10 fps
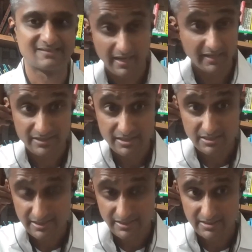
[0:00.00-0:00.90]
And
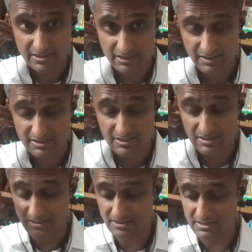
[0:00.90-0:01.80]
these kids,
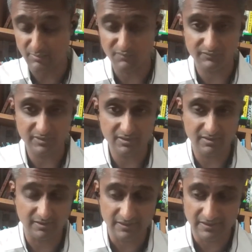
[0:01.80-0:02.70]
some of
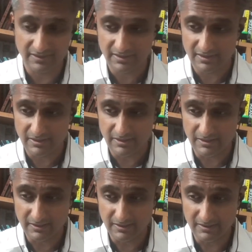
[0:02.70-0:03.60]
the
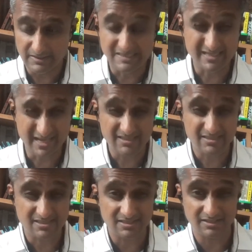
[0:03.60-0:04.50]

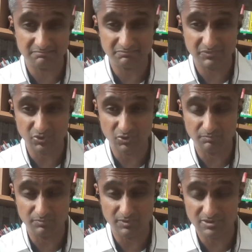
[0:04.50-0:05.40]
text,
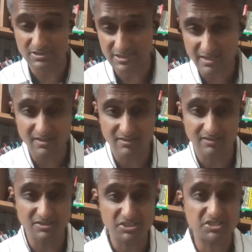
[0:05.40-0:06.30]
sent
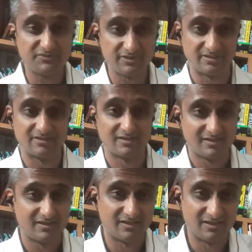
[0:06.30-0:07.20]
a shiver.
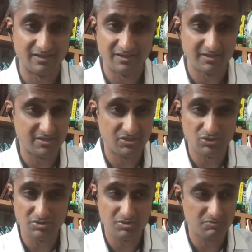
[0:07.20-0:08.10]

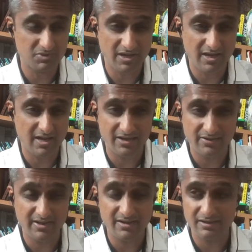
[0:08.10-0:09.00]
I
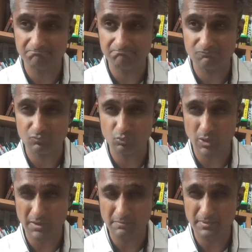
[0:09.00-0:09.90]
read
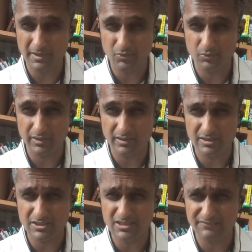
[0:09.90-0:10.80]
one part where a
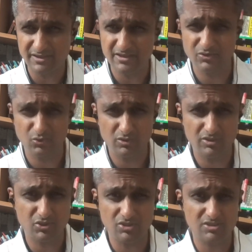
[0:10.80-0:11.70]
7-year old
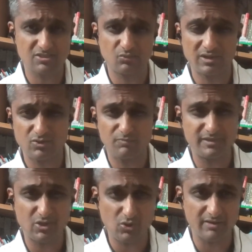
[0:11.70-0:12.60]
tossed a 1
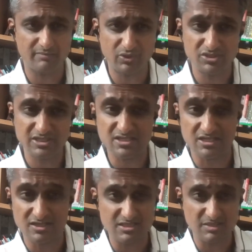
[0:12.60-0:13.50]
rupee coin because he has
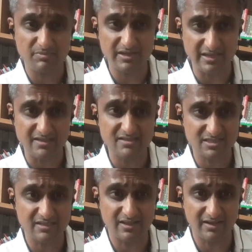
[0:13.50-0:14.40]
heard somebody else
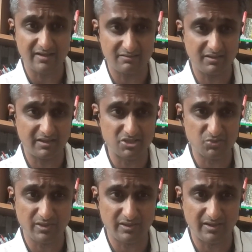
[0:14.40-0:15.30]
say that
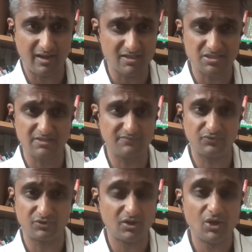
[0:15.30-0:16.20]
elsewhere and asking
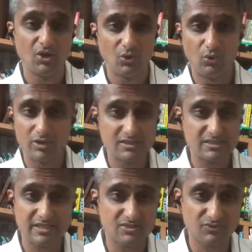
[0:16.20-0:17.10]
for oral
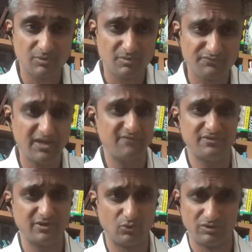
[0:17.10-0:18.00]
sex from a
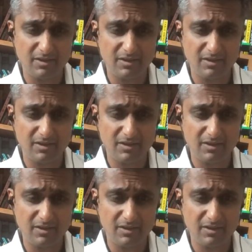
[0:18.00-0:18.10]
5-year old.